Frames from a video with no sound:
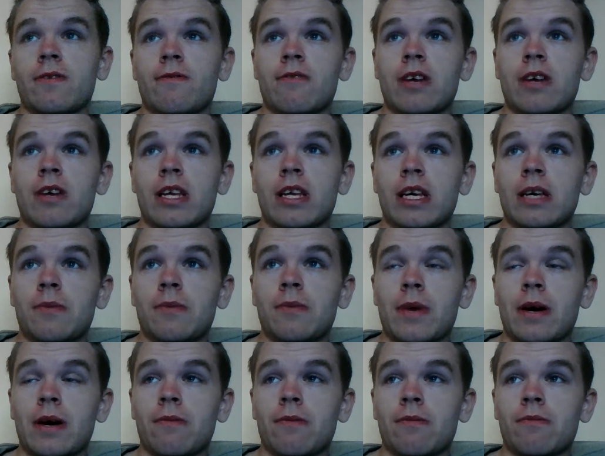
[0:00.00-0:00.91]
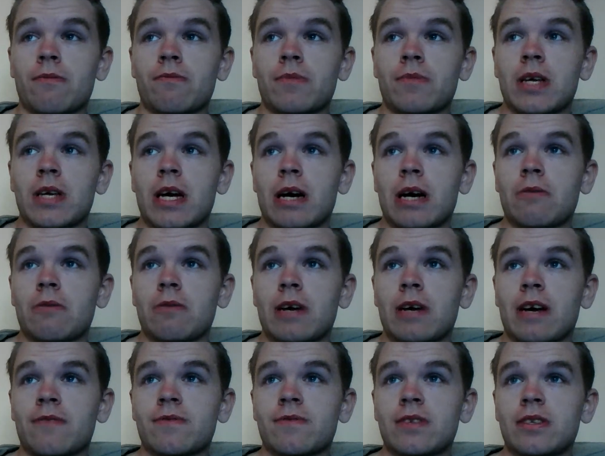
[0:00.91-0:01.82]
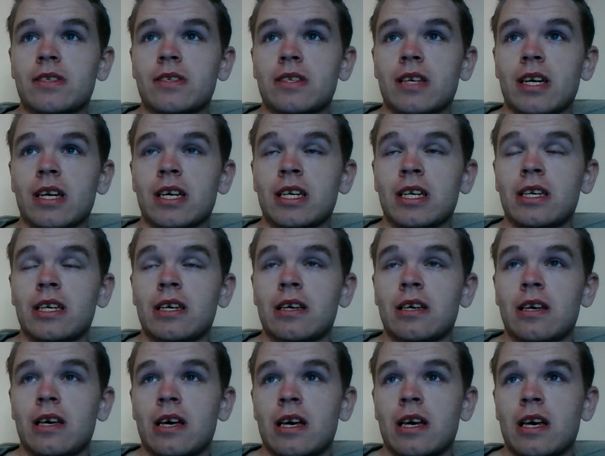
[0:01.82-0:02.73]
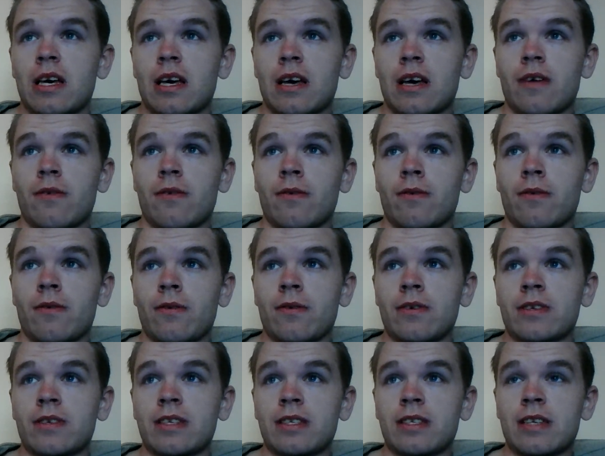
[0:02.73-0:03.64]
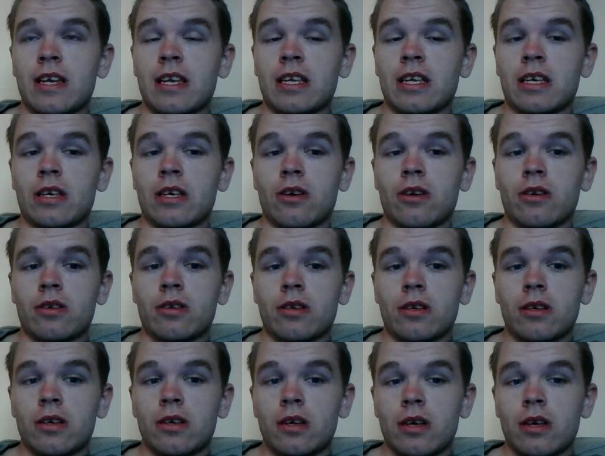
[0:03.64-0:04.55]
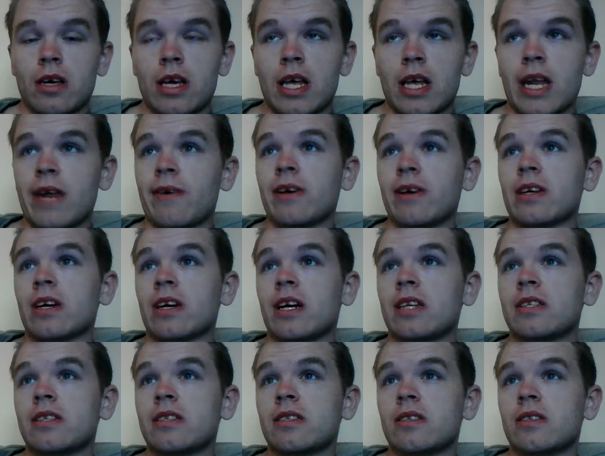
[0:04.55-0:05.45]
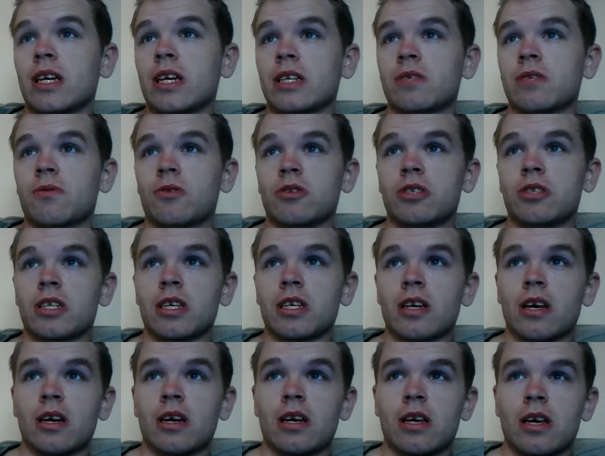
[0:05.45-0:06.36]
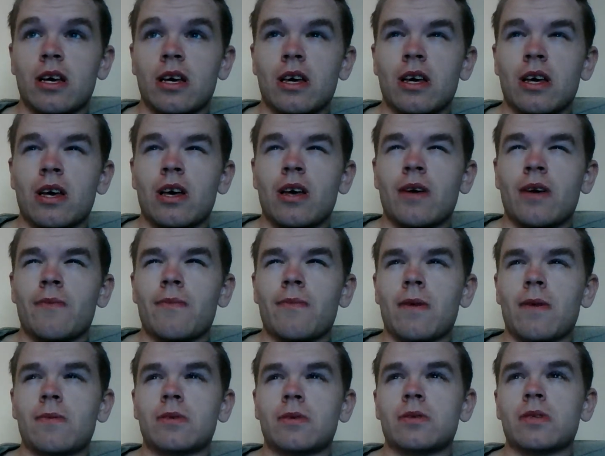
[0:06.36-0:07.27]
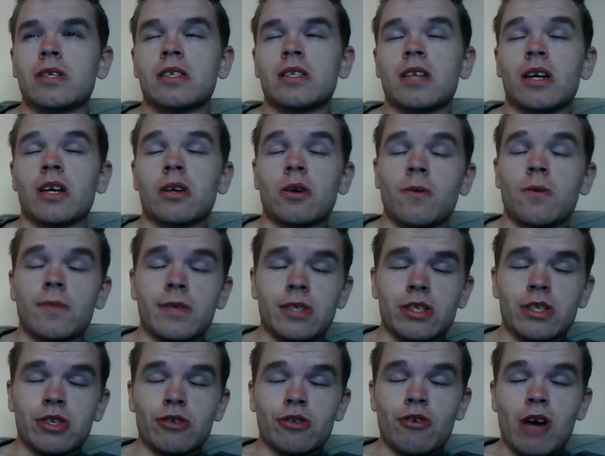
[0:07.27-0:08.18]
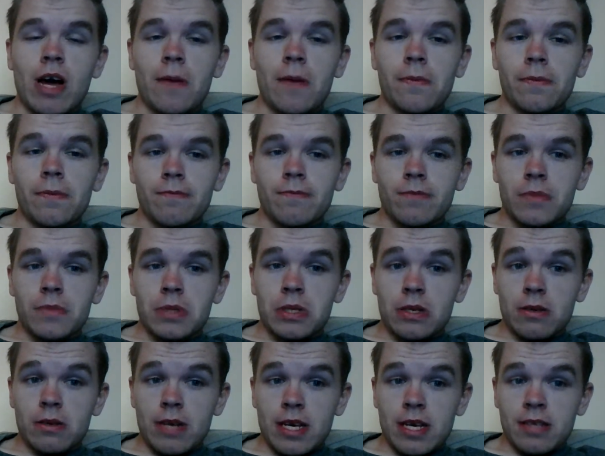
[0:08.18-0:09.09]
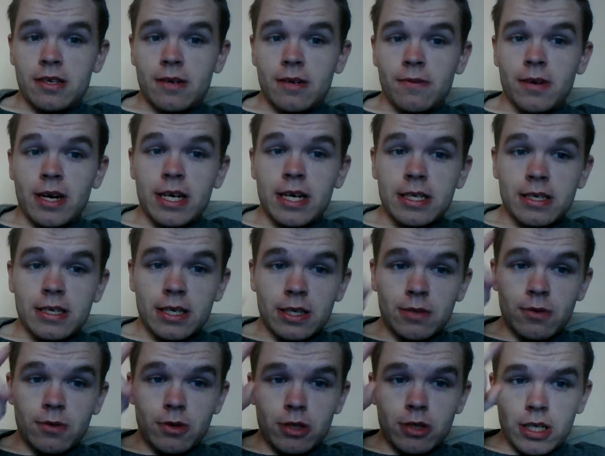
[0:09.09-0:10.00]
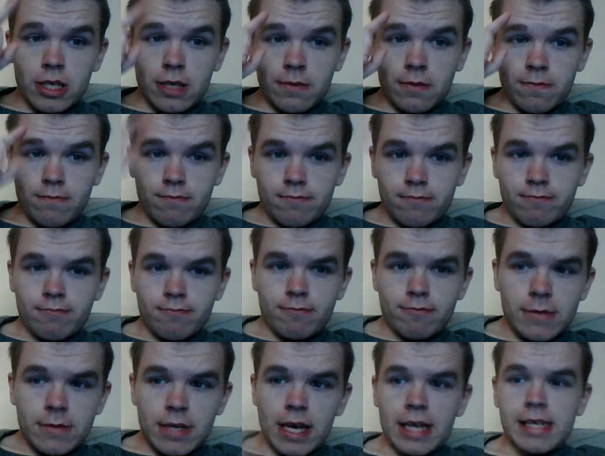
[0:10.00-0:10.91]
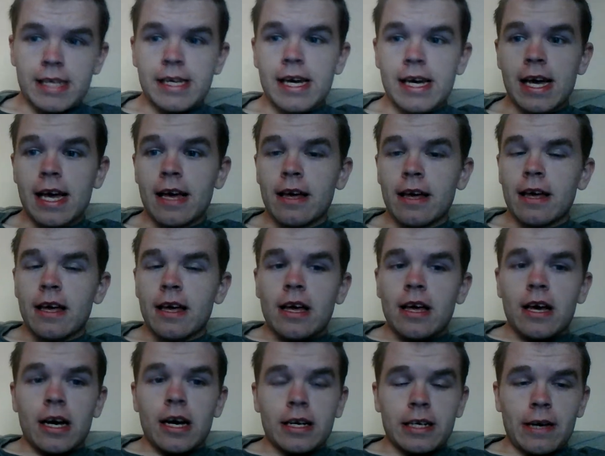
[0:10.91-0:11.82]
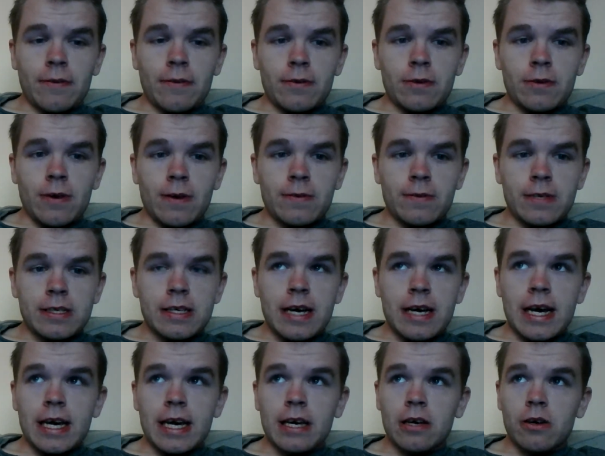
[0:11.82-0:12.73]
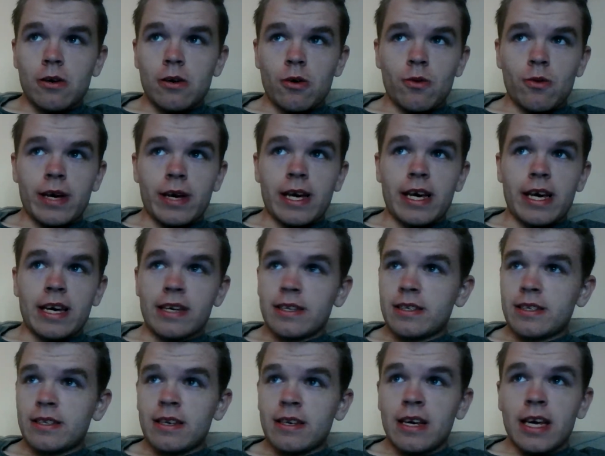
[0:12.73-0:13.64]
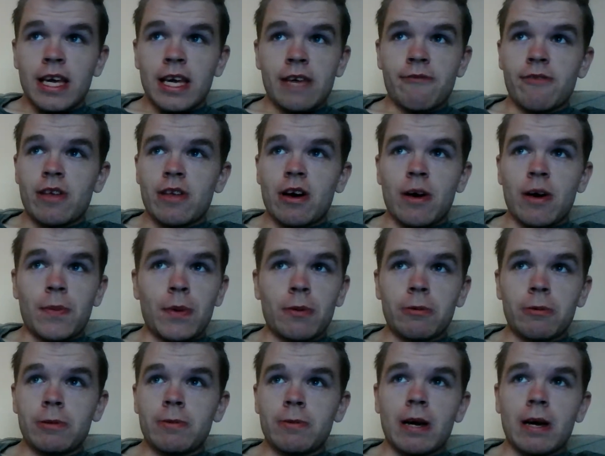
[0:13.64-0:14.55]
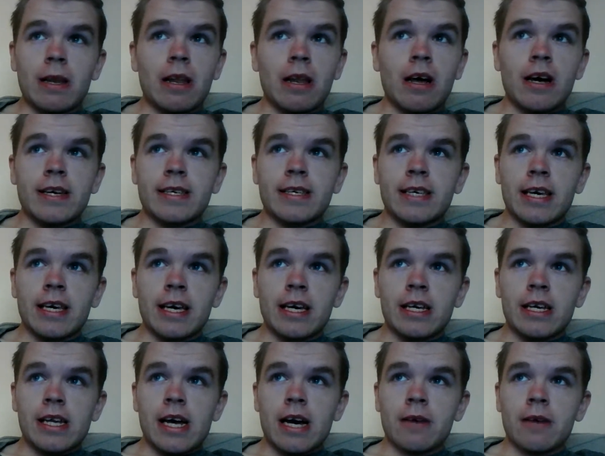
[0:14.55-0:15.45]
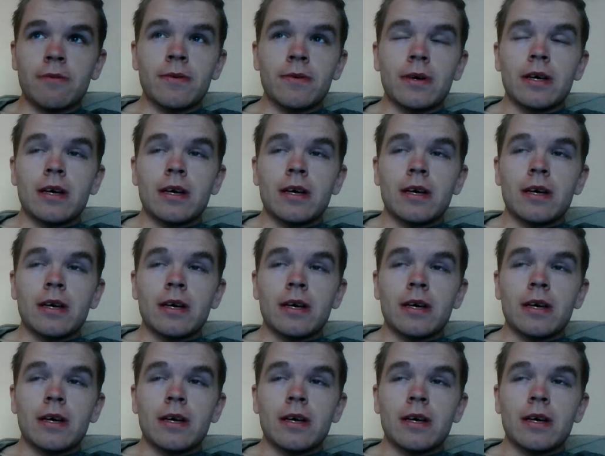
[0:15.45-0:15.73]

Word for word: really. But, you know, we'll have to see it, is it any good. Anyway, guys, thanks for watching. Remember please like, comment, subscribe. To next know, some guys, thanks for watching. Take care. I'll keep you up to date who it is, even though I probably won't like it, you know,